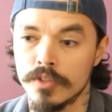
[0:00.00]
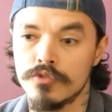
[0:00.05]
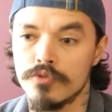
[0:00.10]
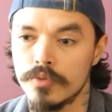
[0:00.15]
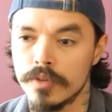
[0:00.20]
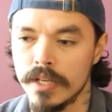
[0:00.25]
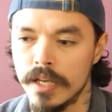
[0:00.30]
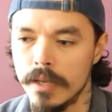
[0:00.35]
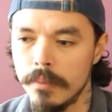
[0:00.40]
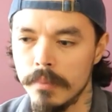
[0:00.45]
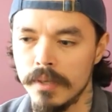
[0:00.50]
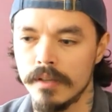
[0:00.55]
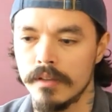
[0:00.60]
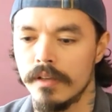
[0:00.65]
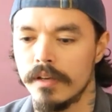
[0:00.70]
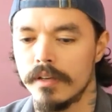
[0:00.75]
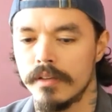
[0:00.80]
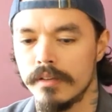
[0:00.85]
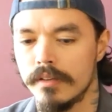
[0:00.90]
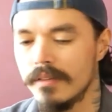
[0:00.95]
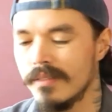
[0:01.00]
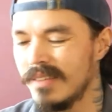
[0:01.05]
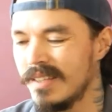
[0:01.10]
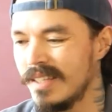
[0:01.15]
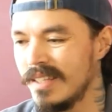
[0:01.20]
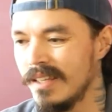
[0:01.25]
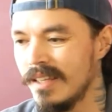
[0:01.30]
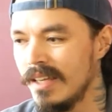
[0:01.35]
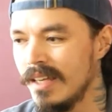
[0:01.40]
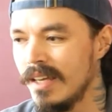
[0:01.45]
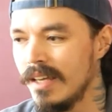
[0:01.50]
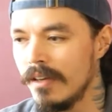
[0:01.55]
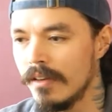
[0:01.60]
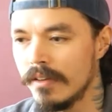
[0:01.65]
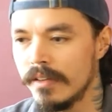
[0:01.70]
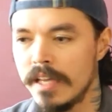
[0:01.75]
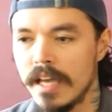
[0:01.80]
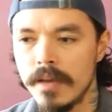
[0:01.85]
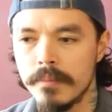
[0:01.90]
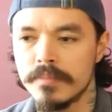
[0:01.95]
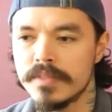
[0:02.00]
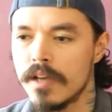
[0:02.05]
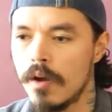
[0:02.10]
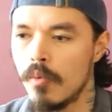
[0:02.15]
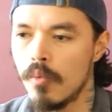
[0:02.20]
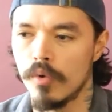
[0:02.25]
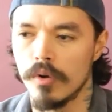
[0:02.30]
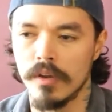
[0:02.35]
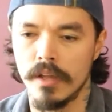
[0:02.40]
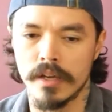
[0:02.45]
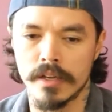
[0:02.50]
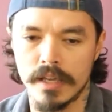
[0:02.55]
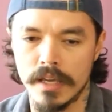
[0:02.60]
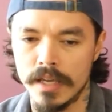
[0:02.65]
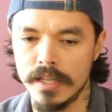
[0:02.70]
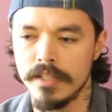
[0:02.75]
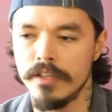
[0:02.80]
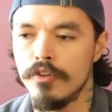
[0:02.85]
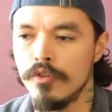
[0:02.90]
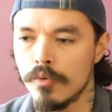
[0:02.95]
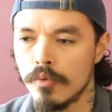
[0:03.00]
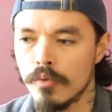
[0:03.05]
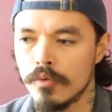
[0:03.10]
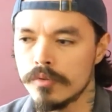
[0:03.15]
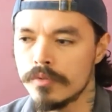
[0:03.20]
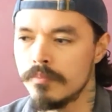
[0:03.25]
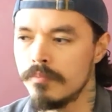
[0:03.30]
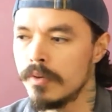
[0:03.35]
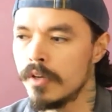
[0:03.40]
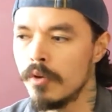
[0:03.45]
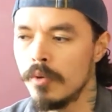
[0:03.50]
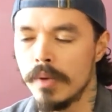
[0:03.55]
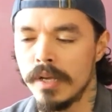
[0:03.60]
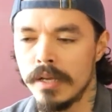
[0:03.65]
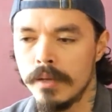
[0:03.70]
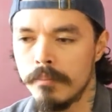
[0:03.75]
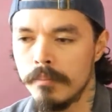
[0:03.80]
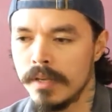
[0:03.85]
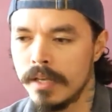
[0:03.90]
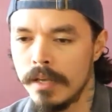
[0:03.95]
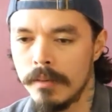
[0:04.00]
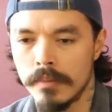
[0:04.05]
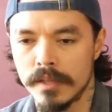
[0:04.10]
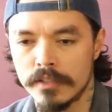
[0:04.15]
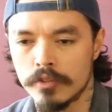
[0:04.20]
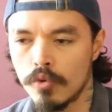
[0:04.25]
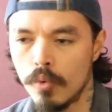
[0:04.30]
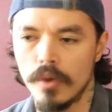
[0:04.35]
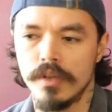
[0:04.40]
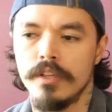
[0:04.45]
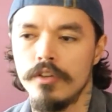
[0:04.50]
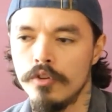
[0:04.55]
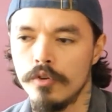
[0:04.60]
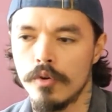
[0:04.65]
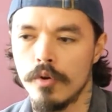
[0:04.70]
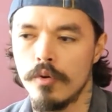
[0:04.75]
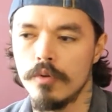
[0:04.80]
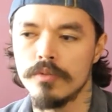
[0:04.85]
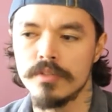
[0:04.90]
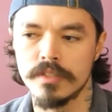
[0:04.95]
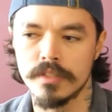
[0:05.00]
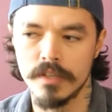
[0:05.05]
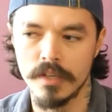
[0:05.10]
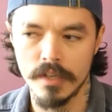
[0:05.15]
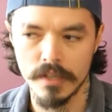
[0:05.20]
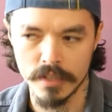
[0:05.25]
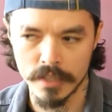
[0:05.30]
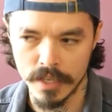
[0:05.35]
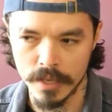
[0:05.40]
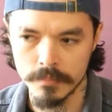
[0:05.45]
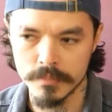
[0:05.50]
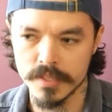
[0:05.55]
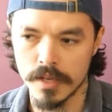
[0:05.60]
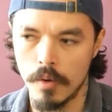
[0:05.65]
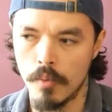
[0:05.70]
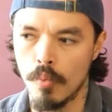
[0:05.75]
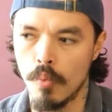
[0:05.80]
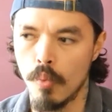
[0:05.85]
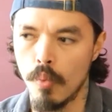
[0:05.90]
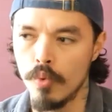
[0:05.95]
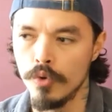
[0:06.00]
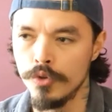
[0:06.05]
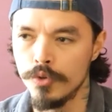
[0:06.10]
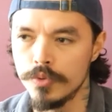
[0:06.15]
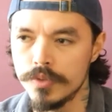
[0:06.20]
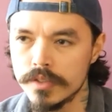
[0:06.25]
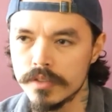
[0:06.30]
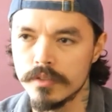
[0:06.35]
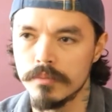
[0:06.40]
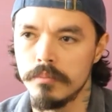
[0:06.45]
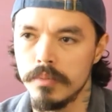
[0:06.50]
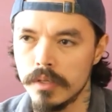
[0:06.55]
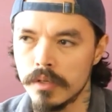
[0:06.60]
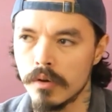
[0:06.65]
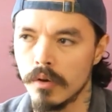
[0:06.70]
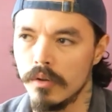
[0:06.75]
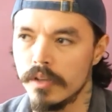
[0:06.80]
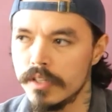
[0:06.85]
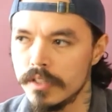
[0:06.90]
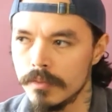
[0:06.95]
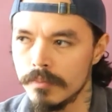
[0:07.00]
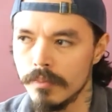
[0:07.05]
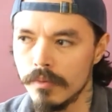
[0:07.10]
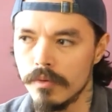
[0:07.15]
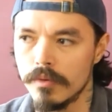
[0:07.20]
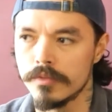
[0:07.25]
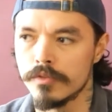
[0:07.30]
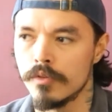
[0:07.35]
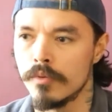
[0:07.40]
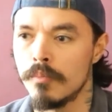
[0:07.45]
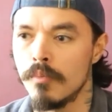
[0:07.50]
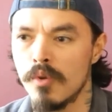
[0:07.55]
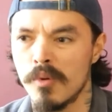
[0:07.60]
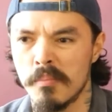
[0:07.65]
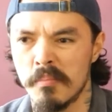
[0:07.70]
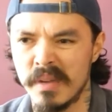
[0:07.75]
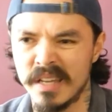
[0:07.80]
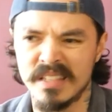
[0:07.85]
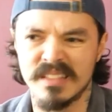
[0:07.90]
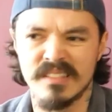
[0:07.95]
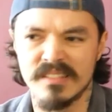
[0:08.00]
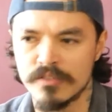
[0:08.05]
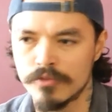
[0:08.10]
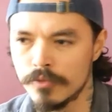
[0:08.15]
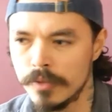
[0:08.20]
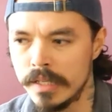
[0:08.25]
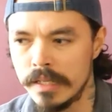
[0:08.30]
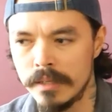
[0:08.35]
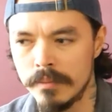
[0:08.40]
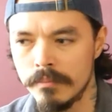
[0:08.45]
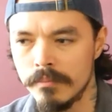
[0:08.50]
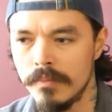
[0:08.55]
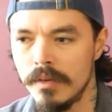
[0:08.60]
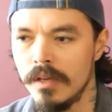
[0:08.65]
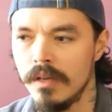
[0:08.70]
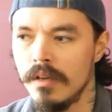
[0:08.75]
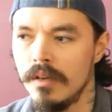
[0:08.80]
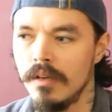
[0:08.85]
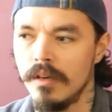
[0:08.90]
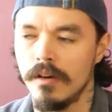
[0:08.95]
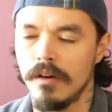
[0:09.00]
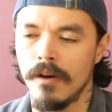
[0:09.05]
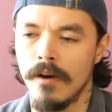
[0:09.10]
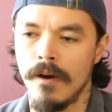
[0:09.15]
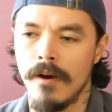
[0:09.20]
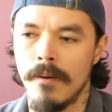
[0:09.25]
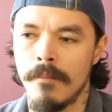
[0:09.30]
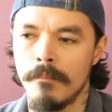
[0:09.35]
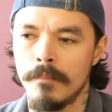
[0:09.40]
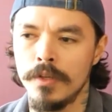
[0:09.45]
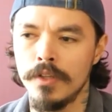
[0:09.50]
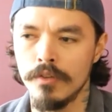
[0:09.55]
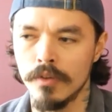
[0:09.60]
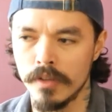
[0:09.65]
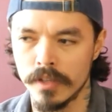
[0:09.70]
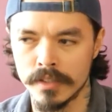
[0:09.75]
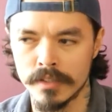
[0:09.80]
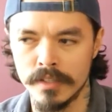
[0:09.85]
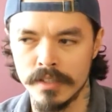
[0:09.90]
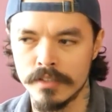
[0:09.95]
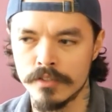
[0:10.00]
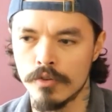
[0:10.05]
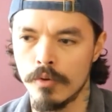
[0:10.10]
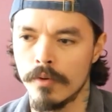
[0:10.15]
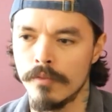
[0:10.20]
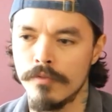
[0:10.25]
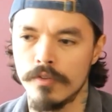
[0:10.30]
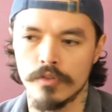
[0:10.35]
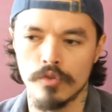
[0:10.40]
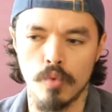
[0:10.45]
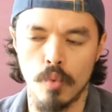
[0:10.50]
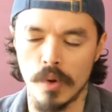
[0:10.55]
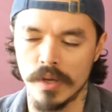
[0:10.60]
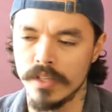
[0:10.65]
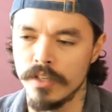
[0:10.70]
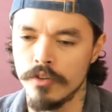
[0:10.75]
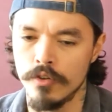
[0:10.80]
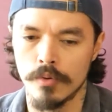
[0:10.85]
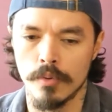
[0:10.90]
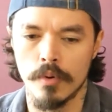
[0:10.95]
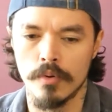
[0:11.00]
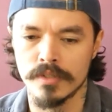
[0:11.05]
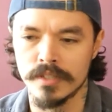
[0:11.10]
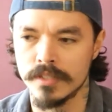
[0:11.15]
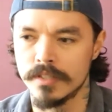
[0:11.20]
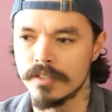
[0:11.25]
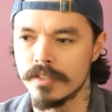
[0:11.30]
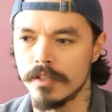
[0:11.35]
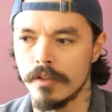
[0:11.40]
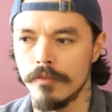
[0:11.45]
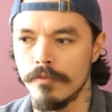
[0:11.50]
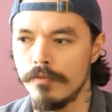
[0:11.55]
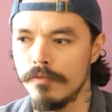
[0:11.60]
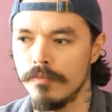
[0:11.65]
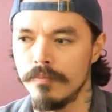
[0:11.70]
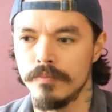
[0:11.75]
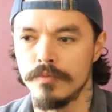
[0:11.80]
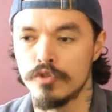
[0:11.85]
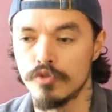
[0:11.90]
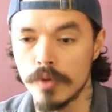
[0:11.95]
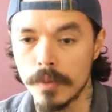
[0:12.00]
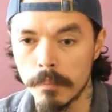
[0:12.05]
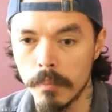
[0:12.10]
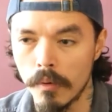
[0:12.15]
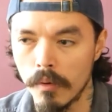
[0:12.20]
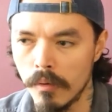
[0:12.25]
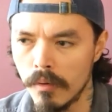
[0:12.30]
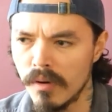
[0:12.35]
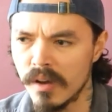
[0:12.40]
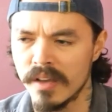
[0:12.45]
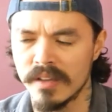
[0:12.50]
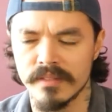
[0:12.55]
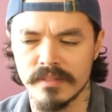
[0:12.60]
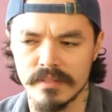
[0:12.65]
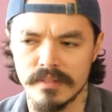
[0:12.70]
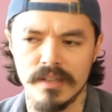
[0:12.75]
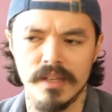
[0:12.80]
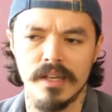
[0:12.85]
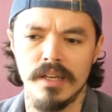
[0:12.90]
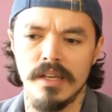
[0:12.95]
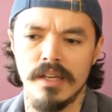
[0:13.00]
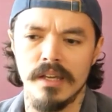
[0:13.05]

retro gaming, like games that were like 80 euros became like 20 euros, games that used to be collectibles or more mainstream, you know, like things going for 20 euros instead of triple. And